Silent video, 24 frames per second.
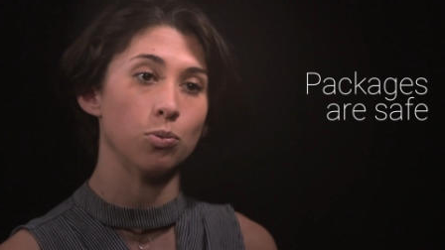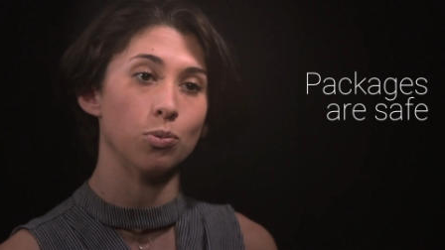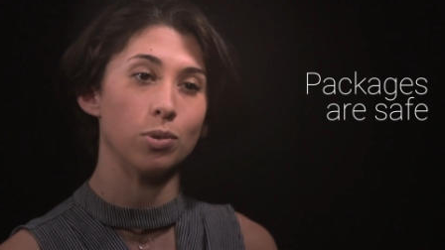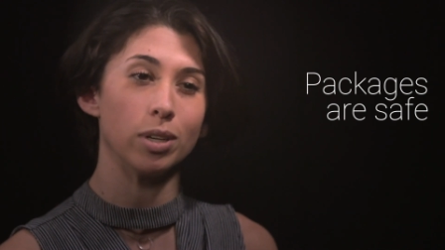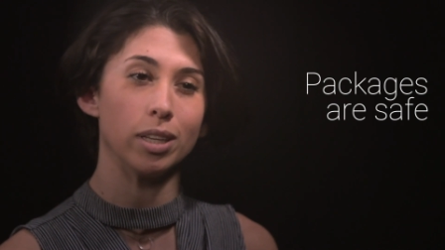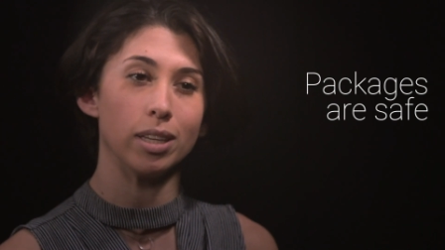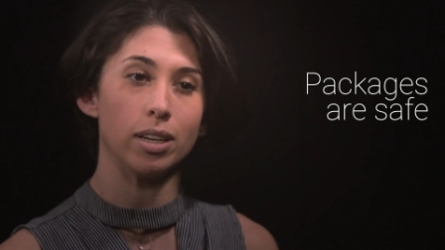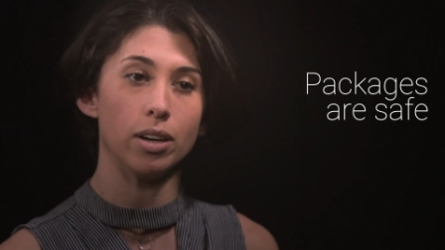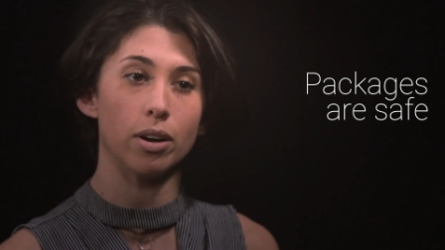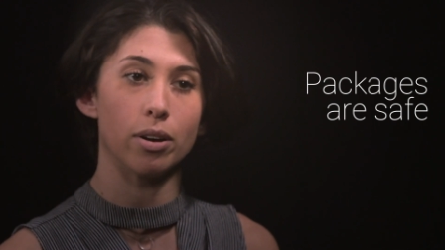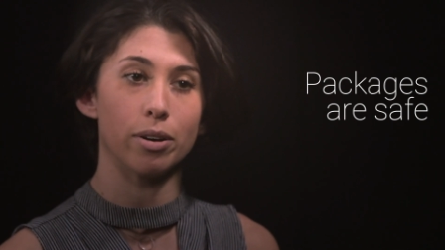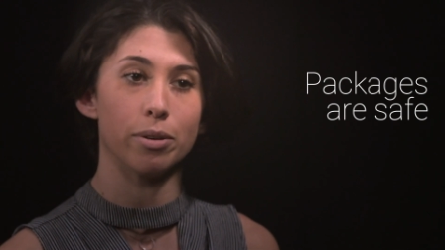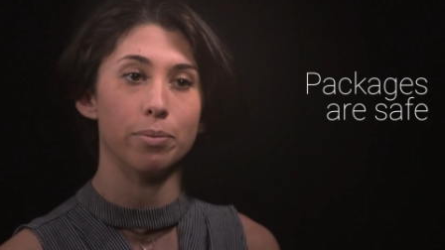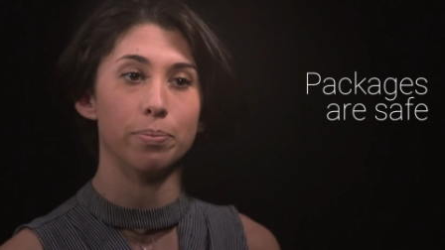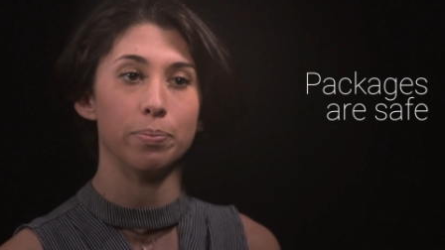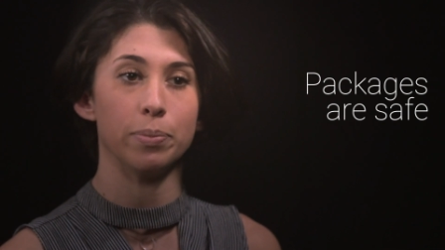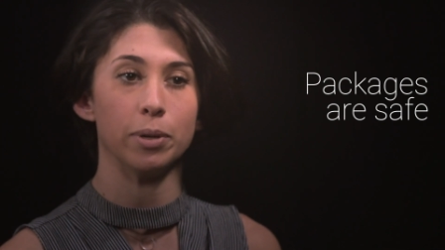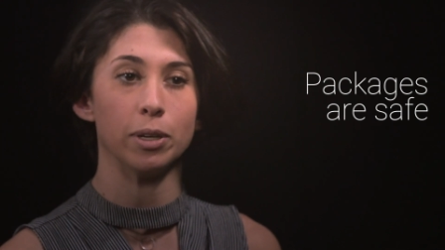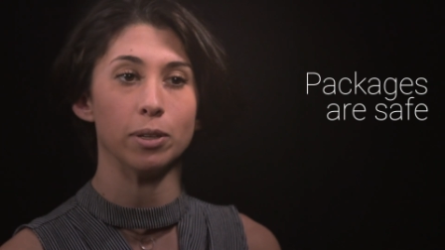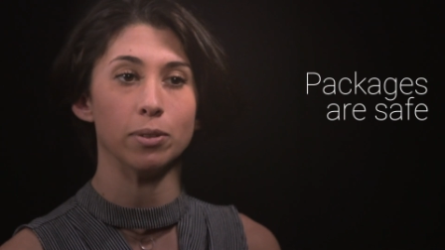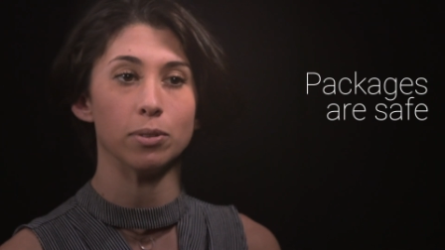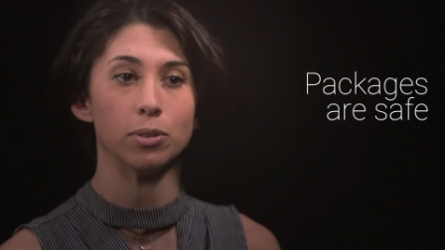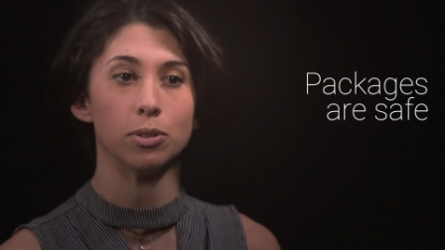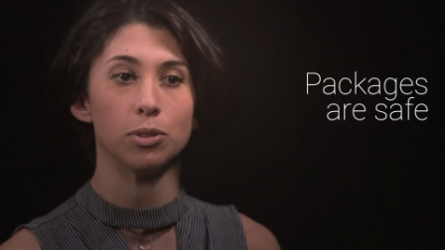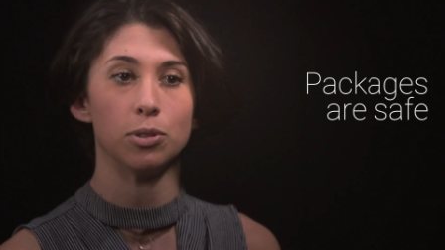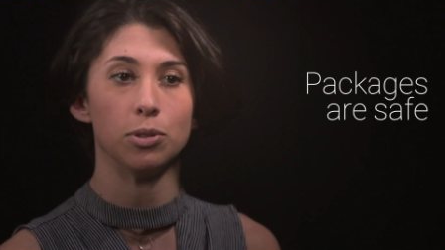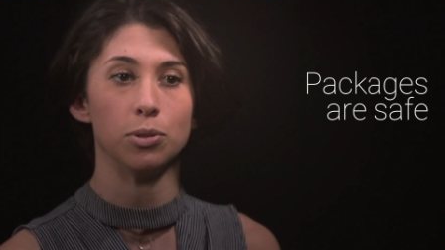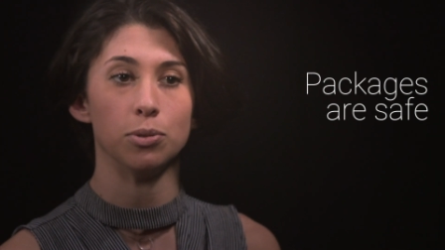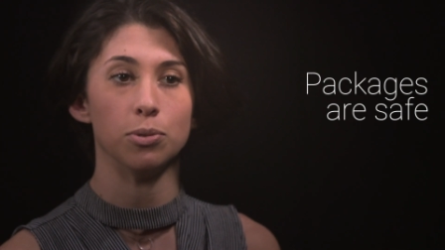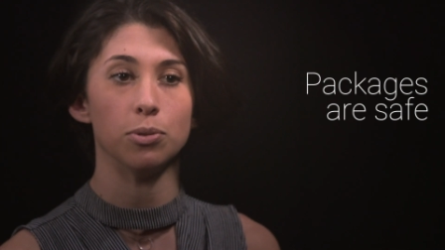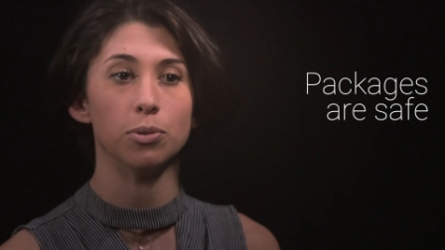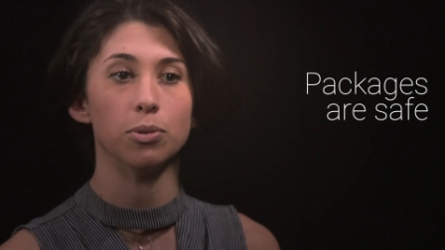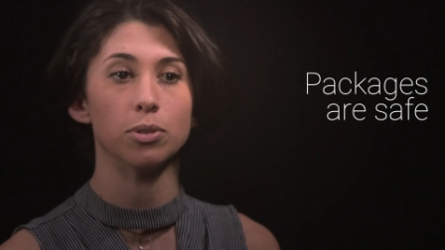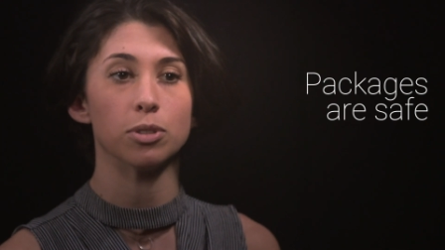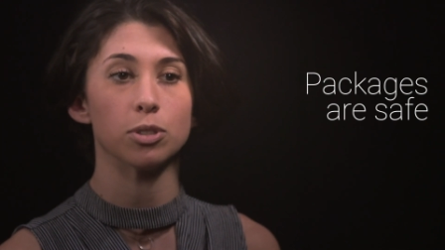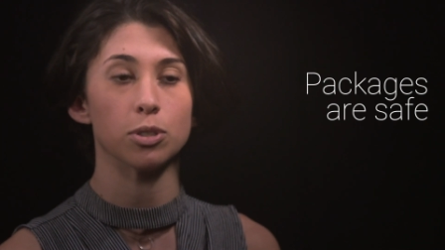really aren't built
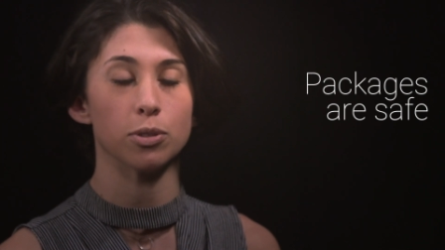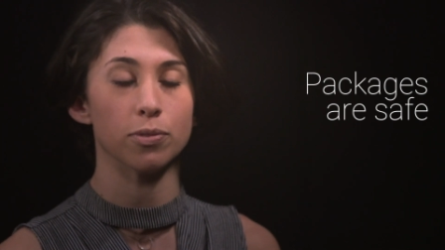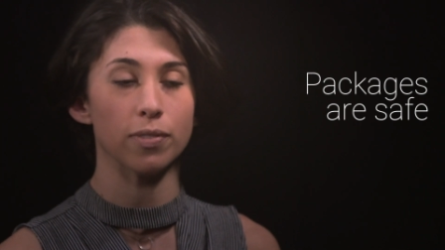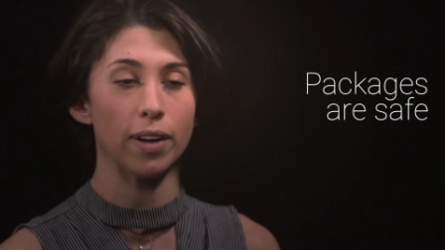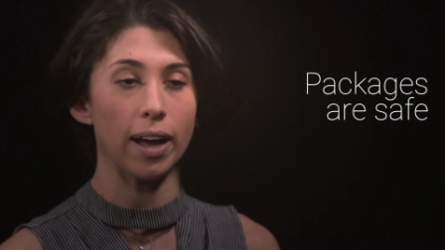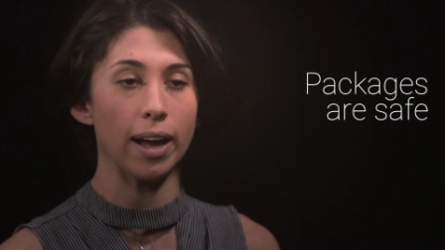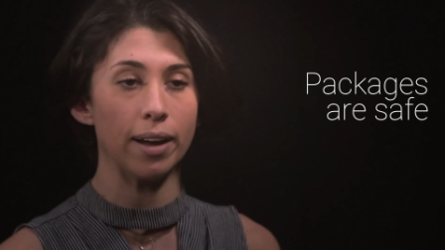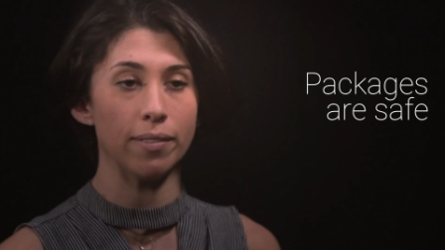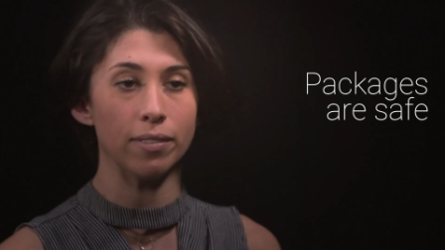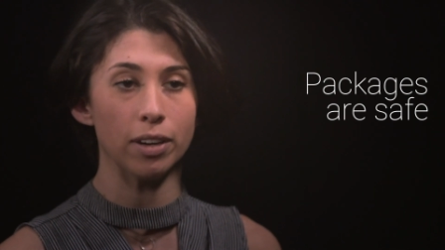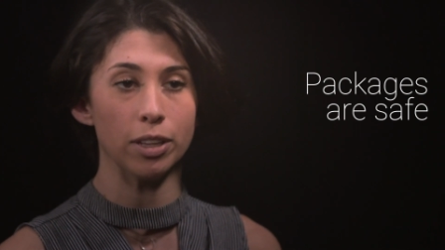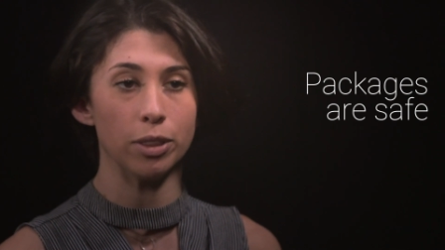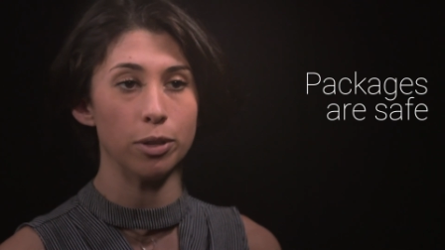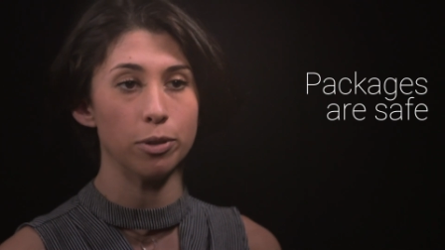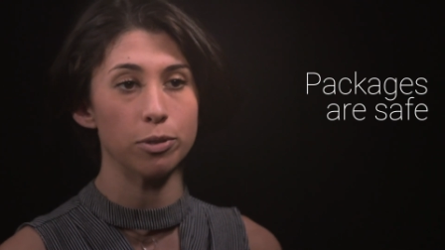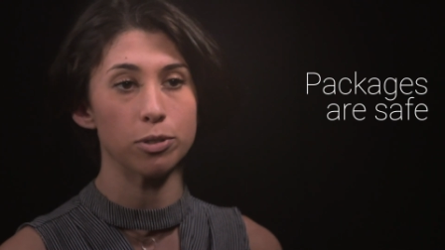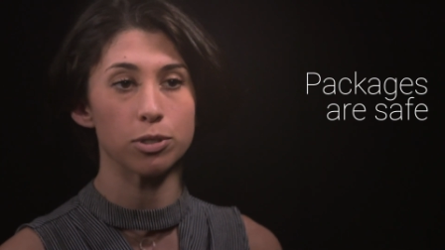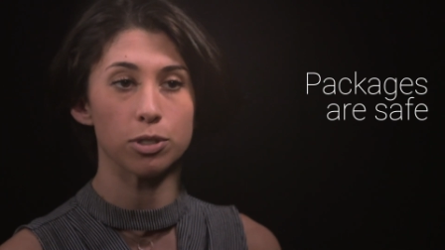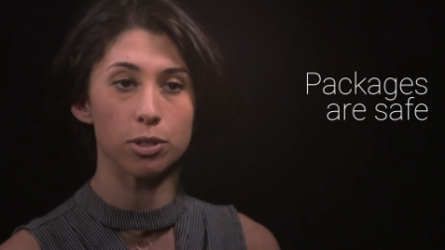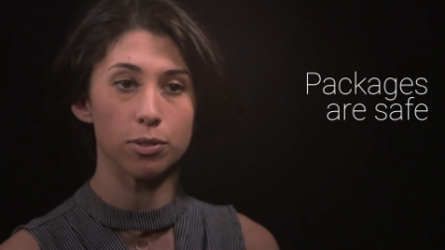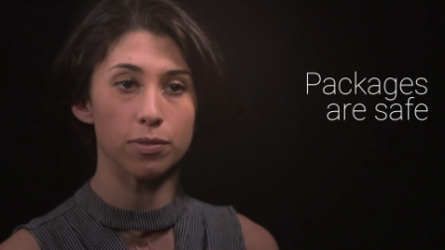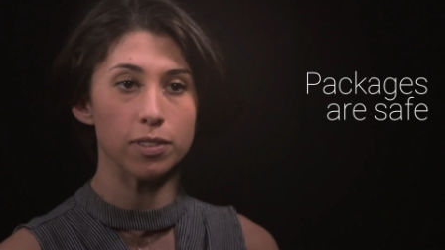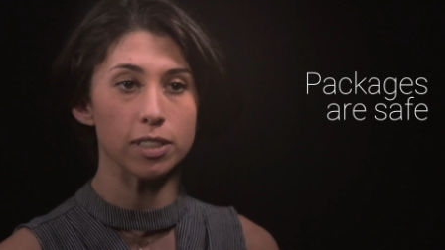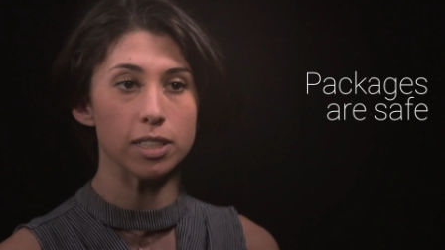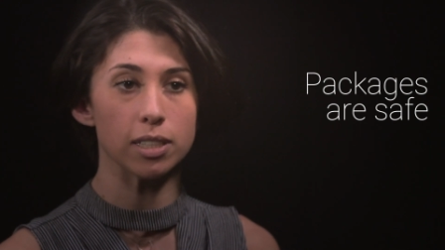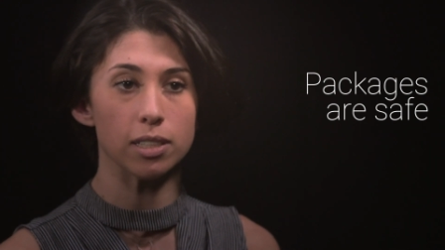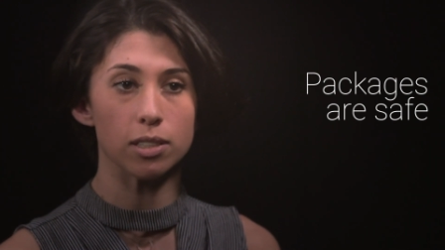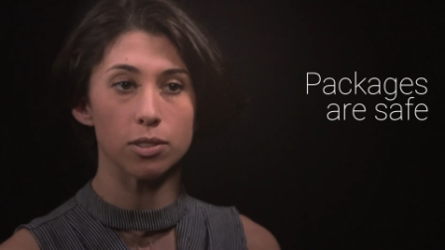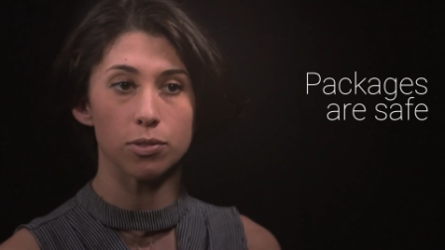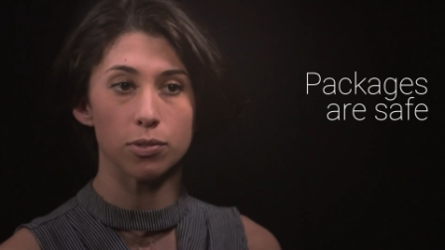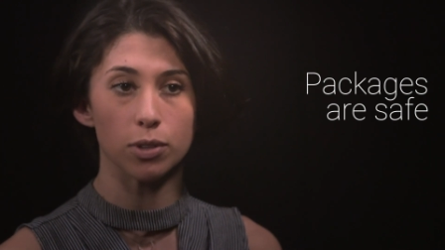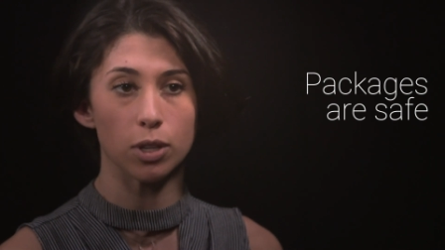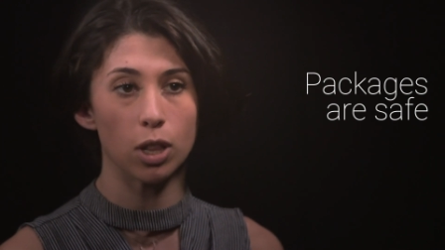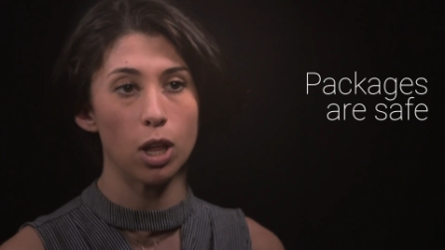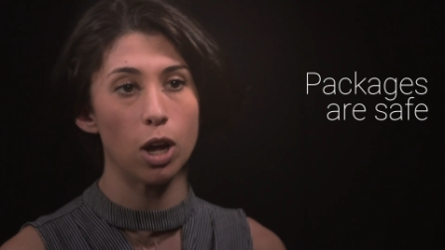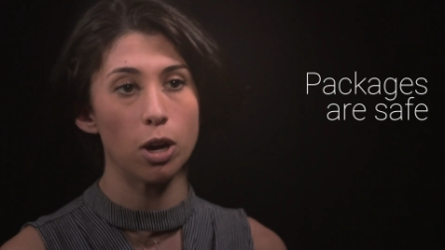to survive on those
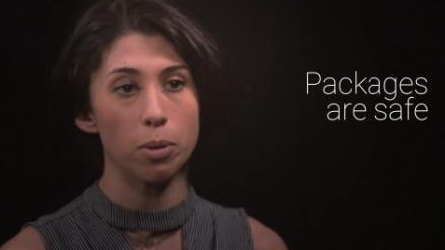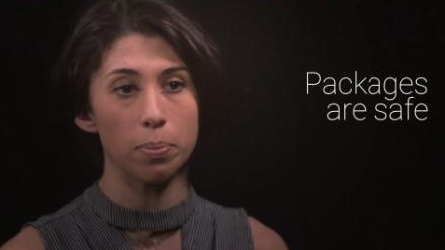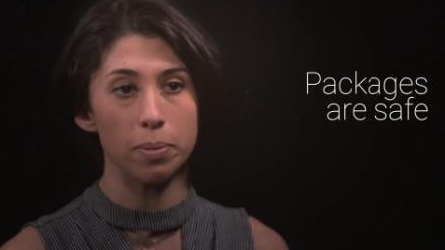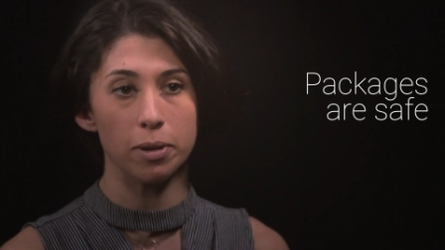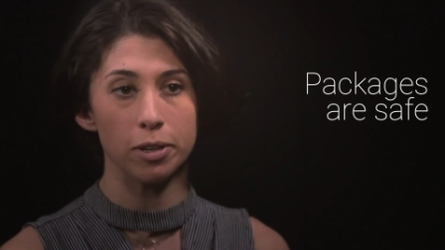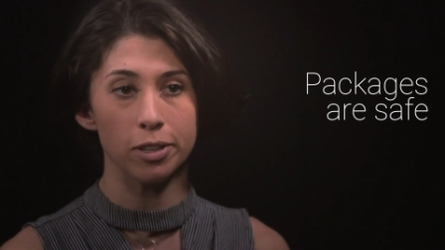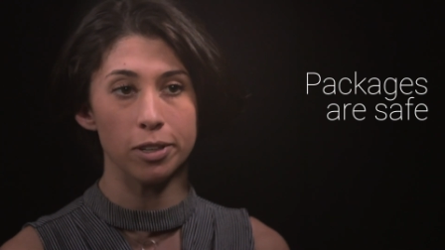services for long